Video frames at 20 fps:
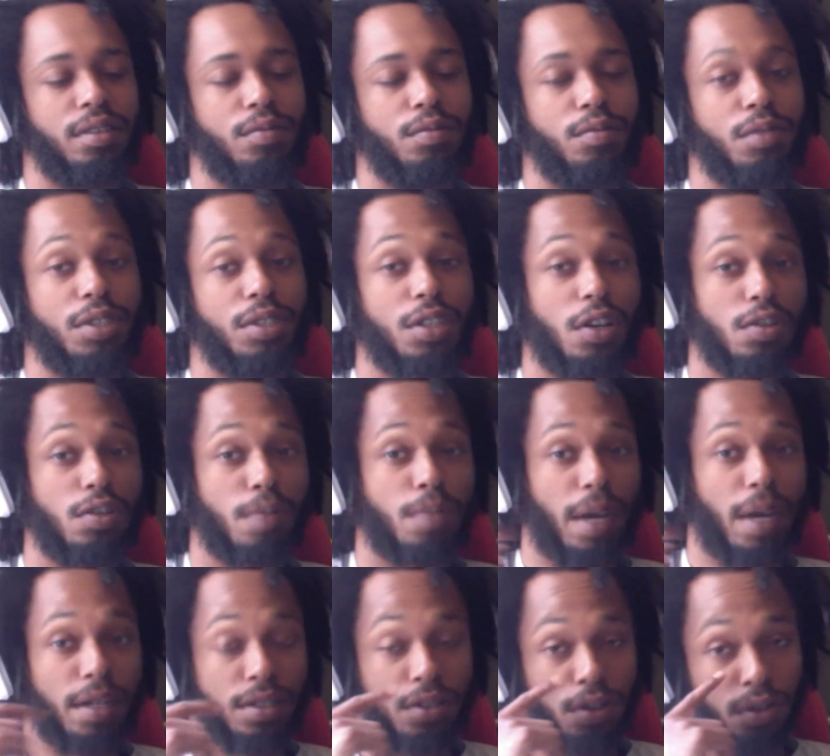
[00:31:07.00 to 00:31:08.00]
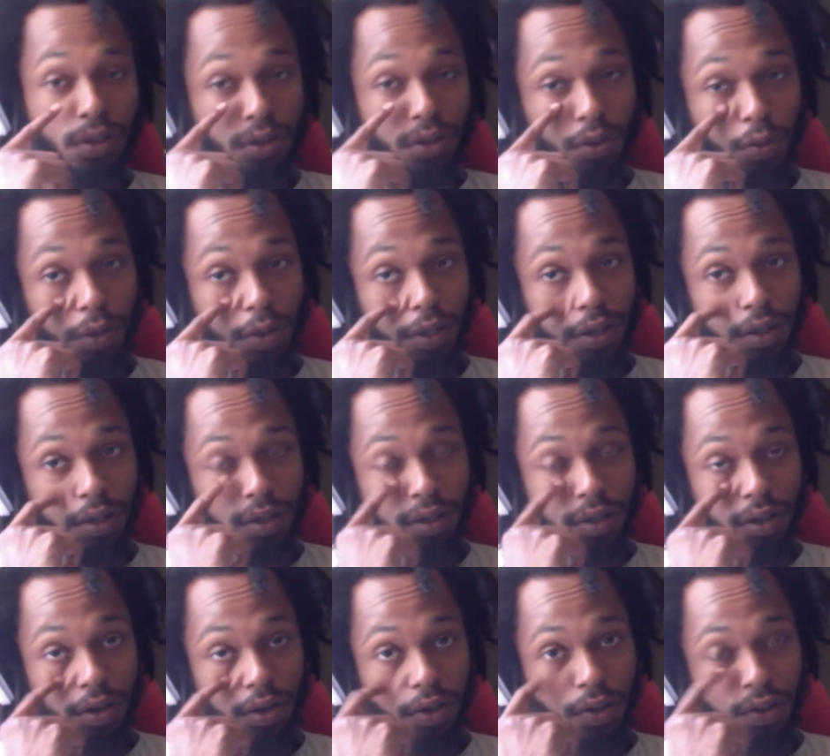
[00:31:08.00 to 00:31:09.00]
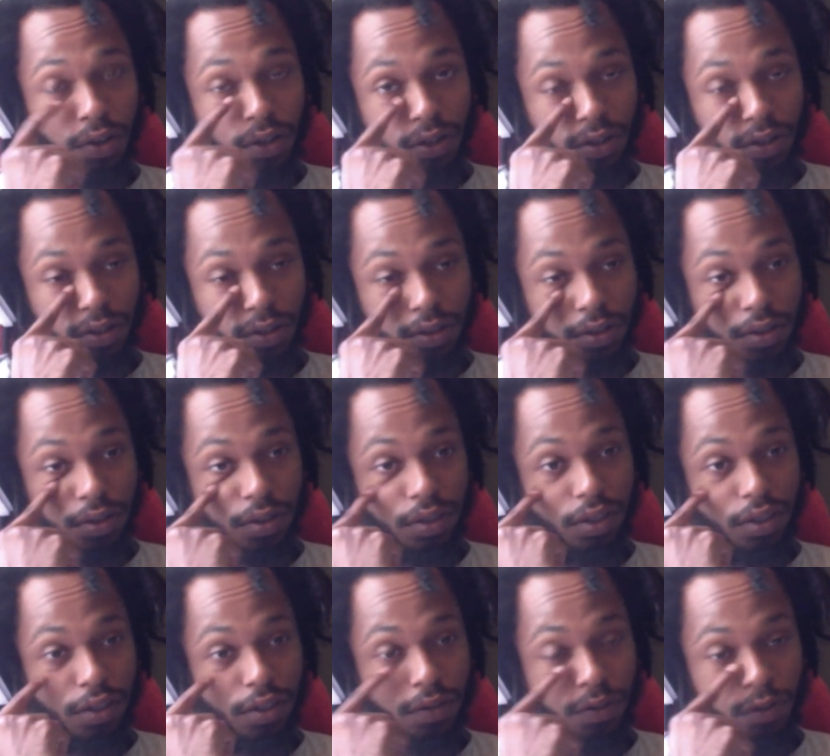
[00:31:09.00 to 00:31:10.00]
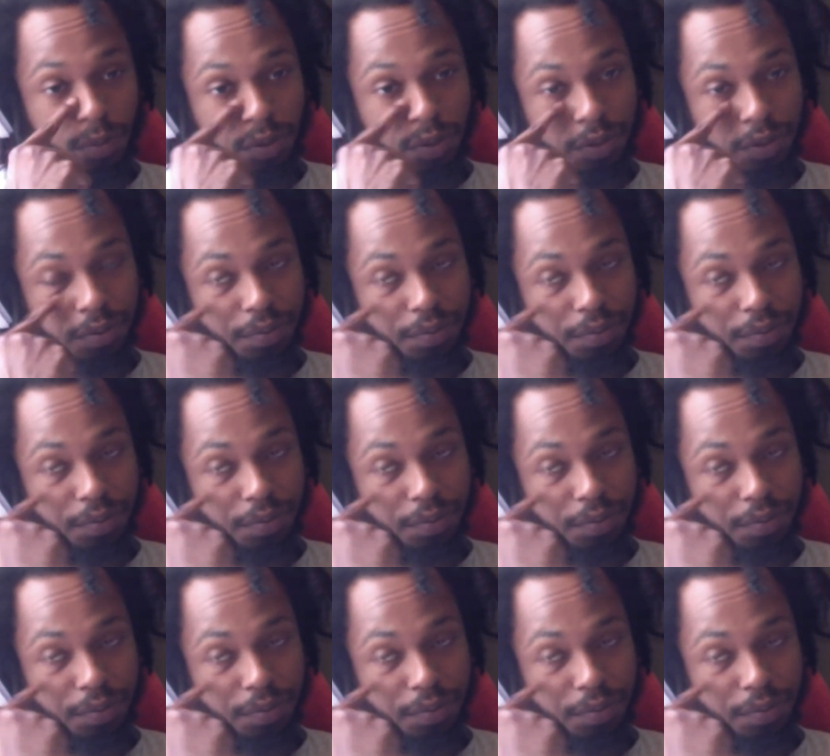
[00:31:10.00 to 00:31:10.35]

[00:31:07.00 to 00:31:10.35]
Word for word: Which goes back to the reading earlier, you feel me?